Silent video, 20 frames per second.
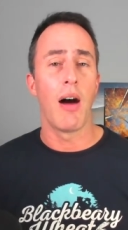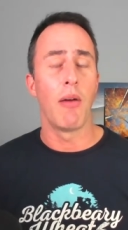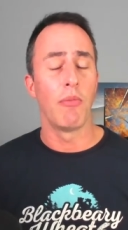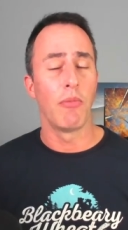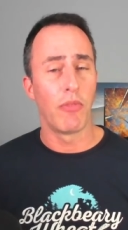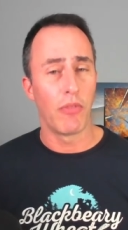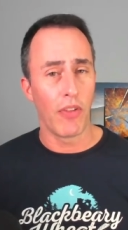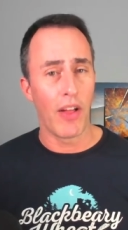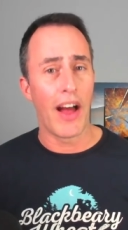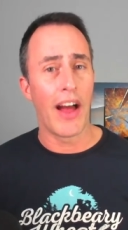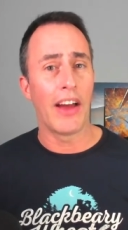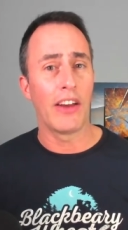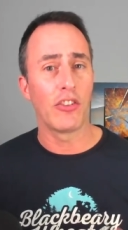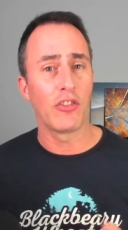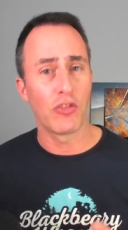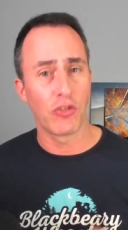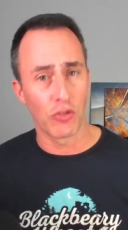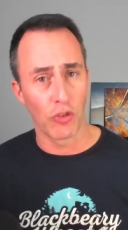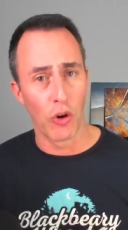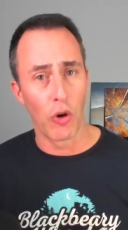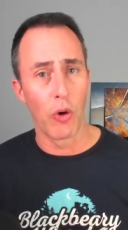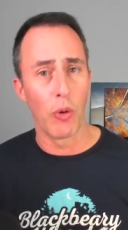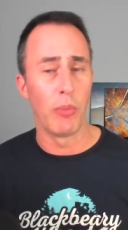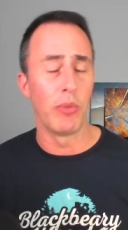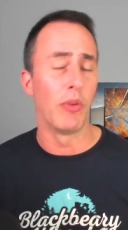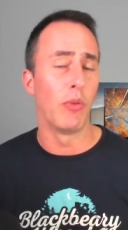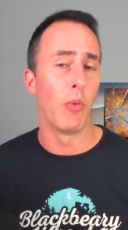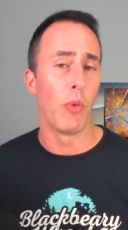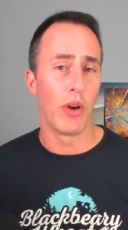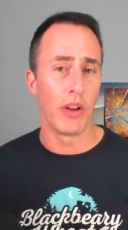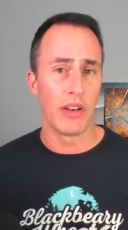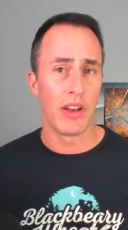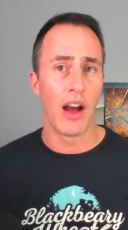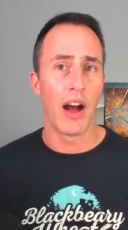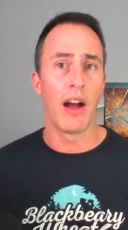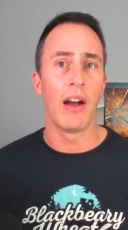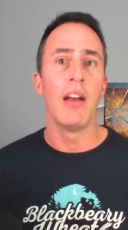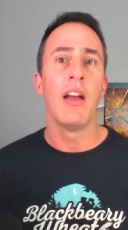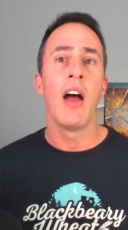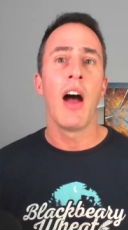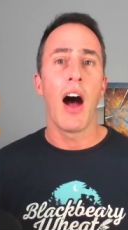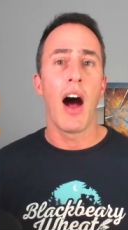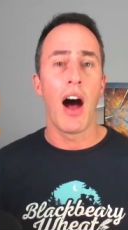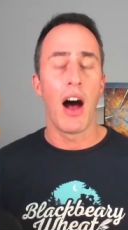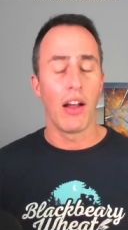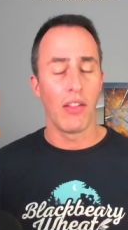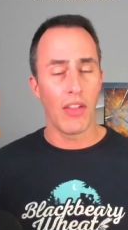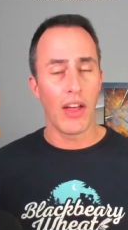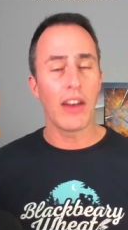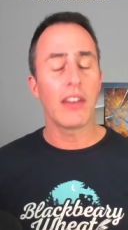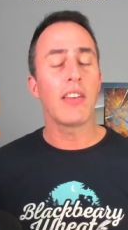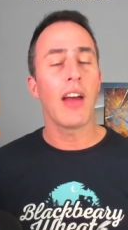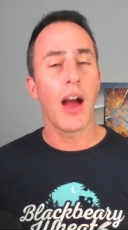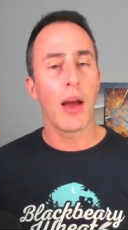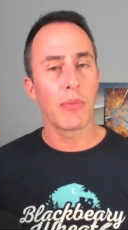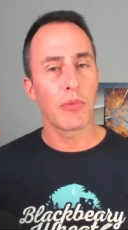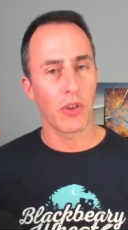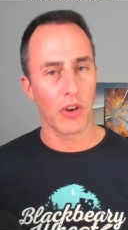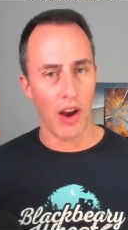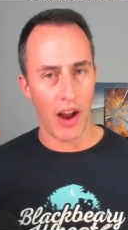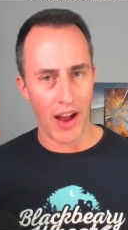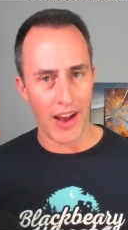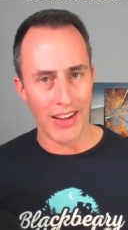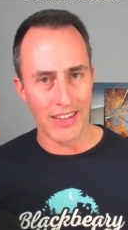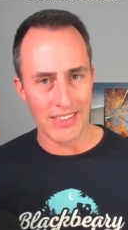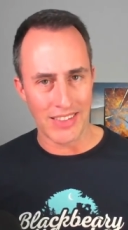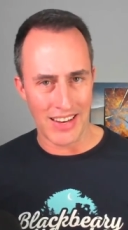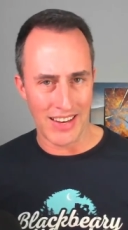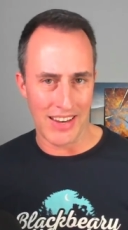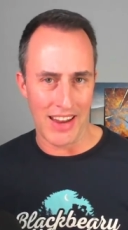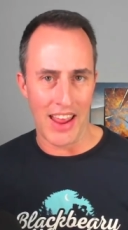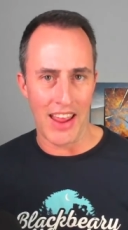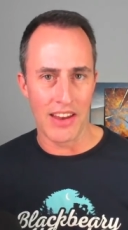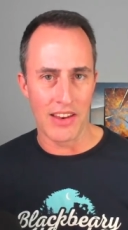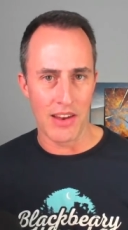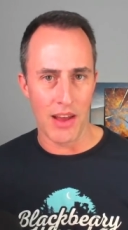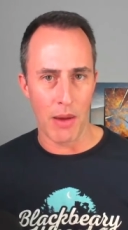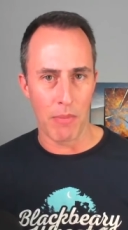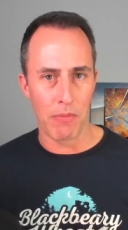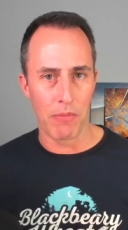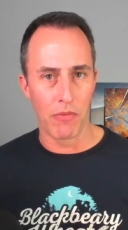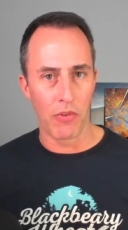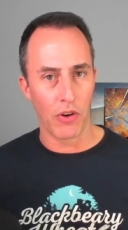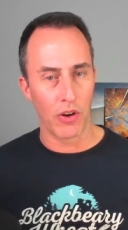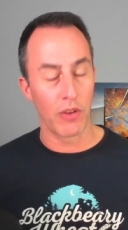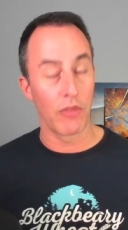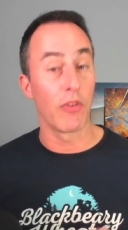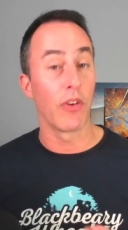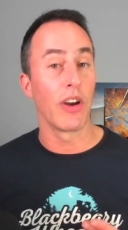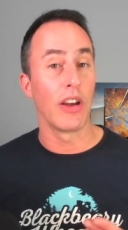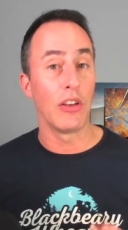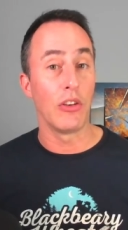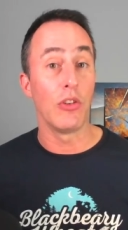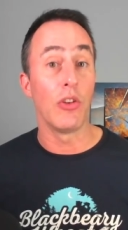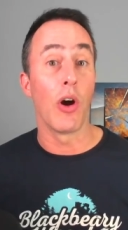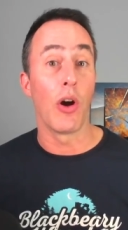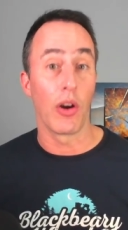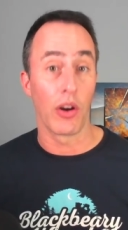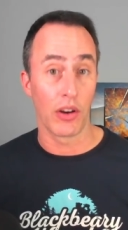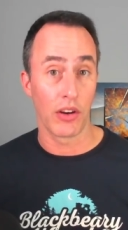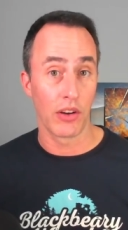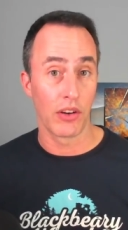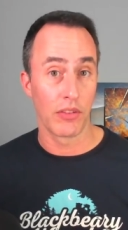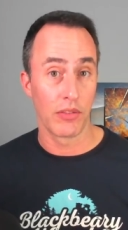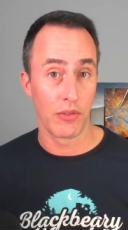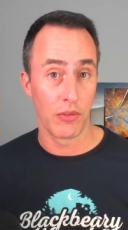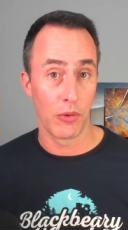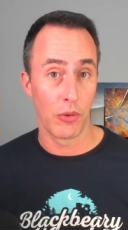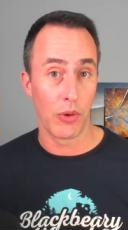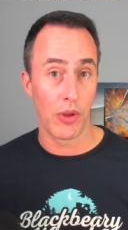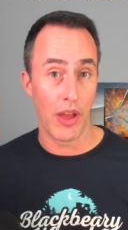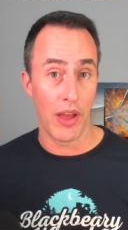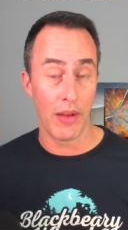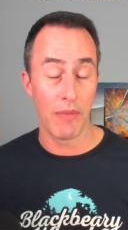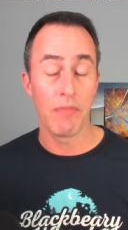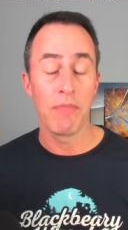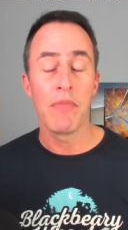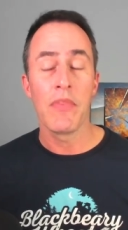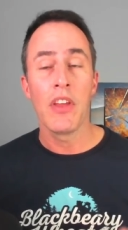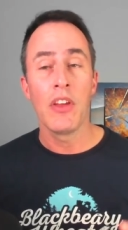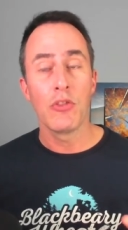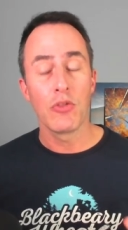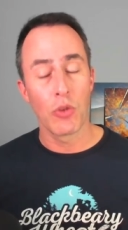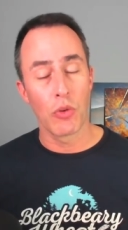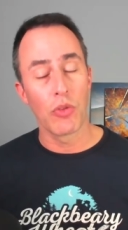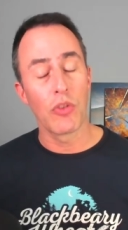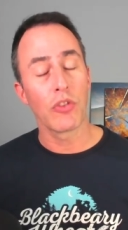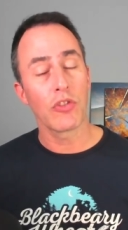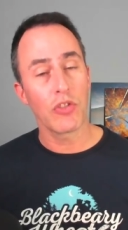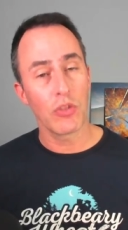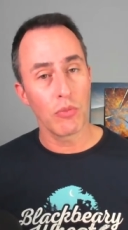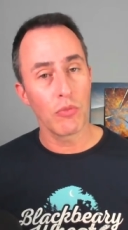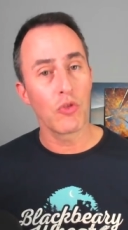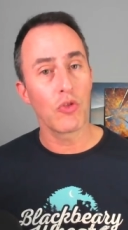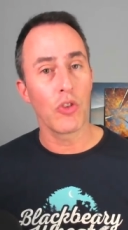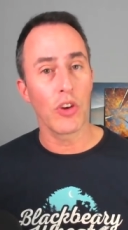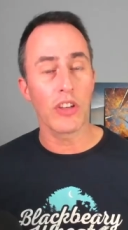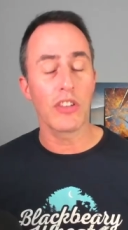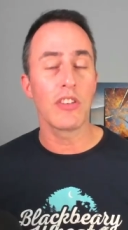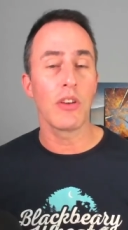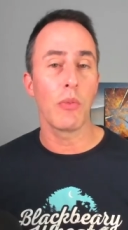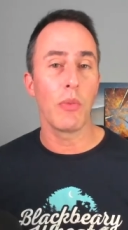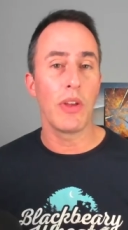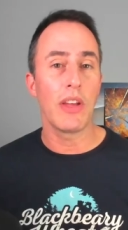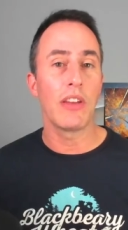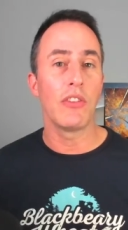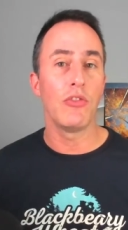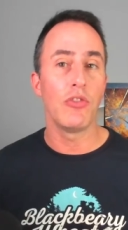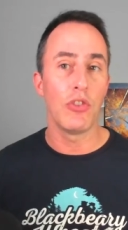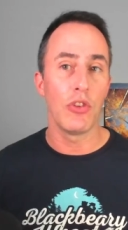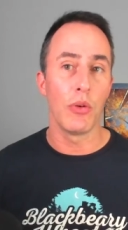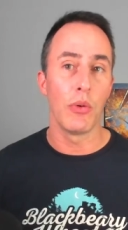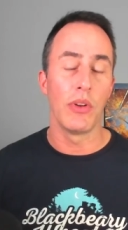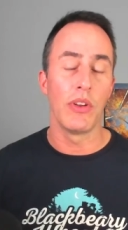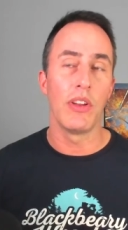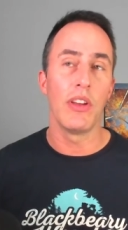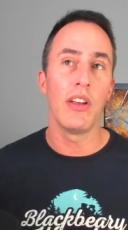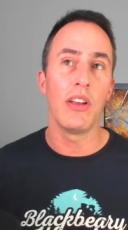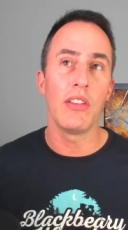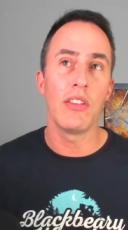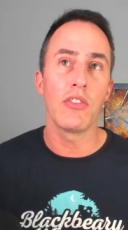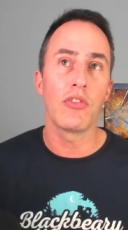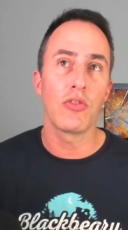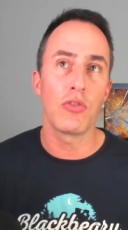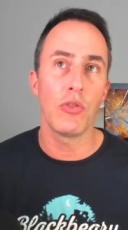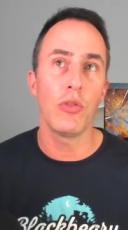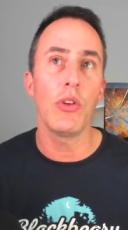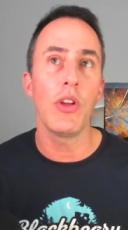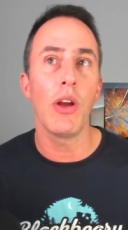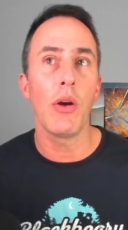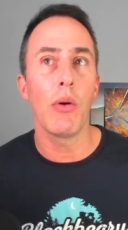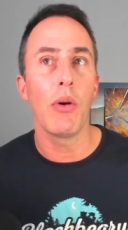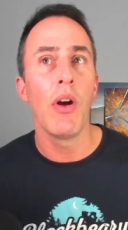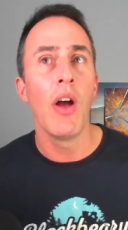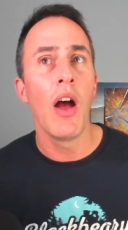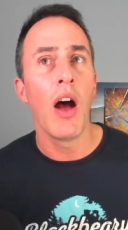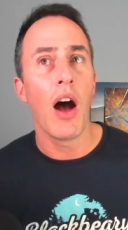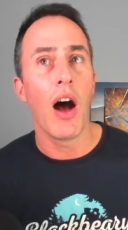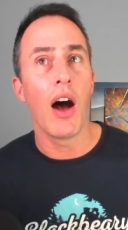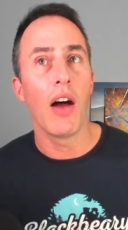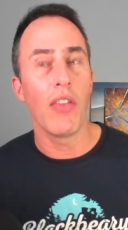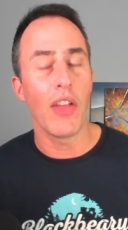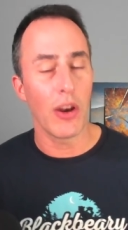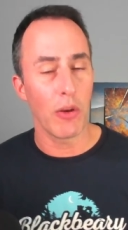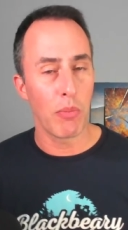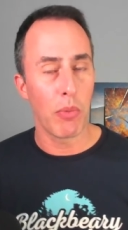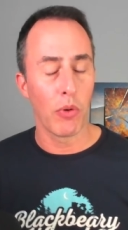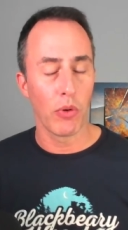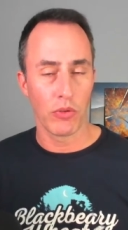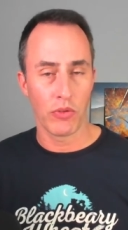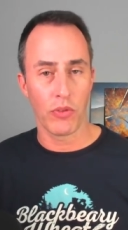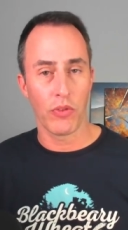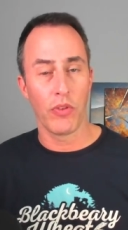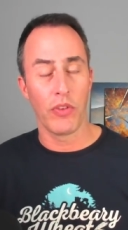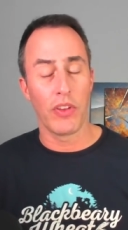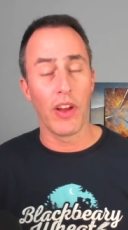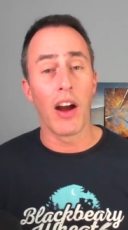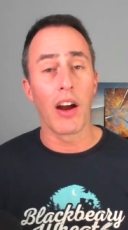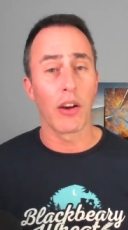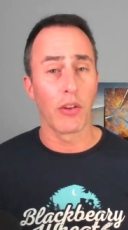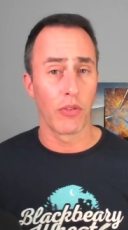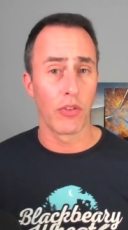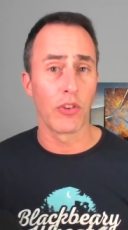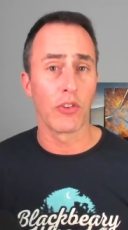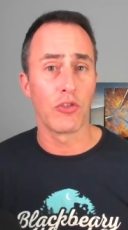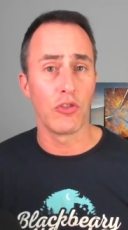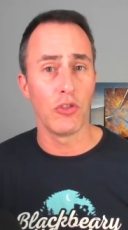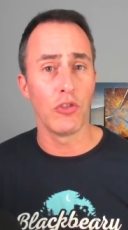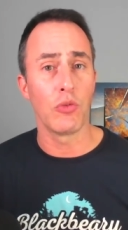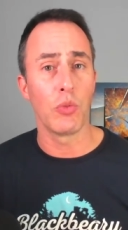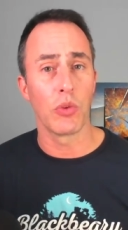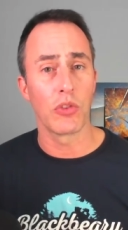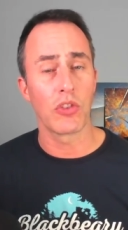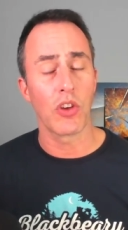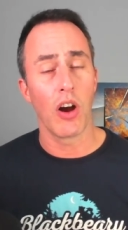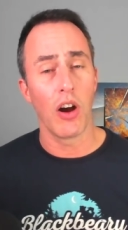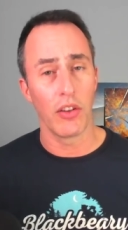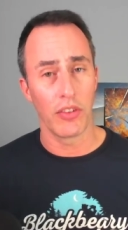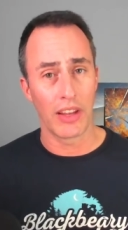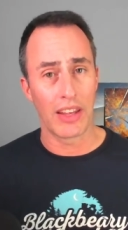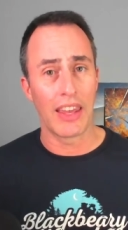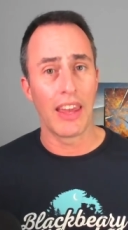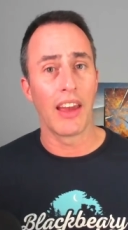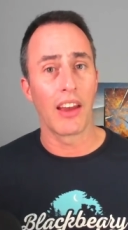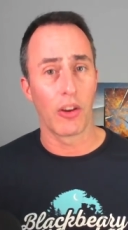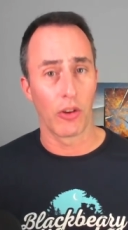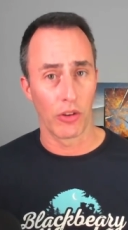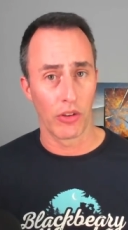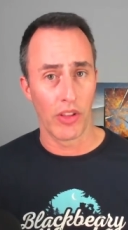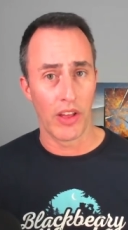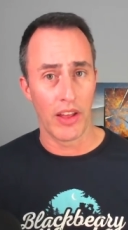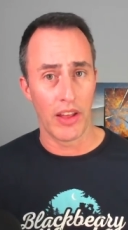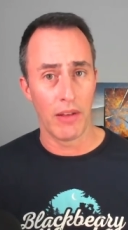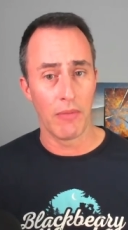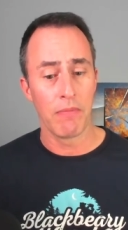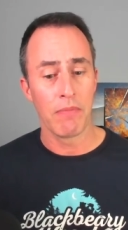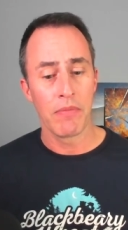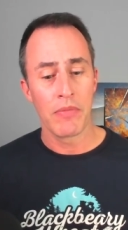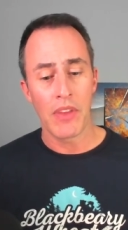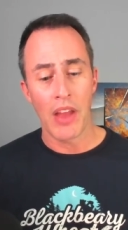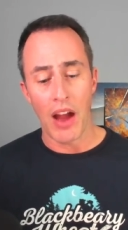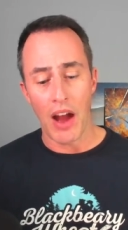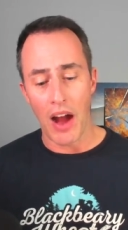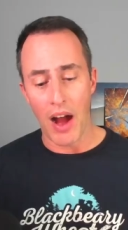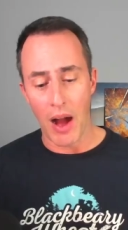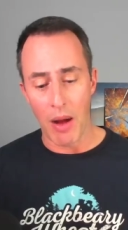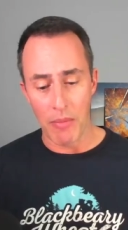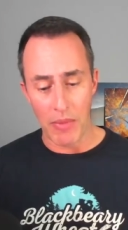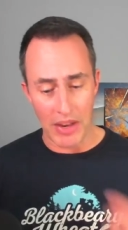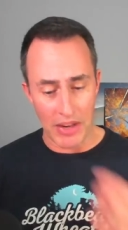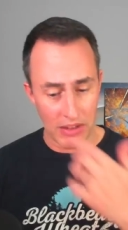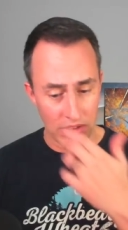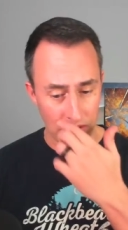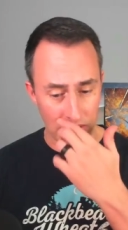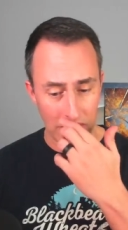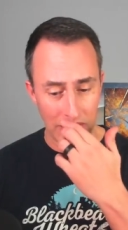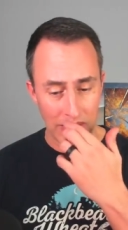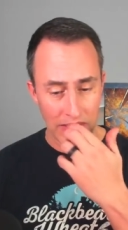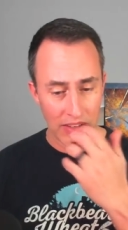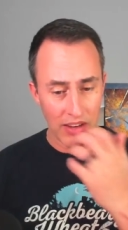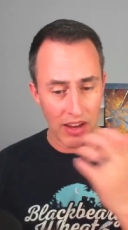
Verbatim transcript: flash strobes and whatnot. A lot of times our eyes can end up very, very dark. Okay, so there's some tricks that we can do in the studio. A lot of portrait photographers use what's called a kicker light, and it's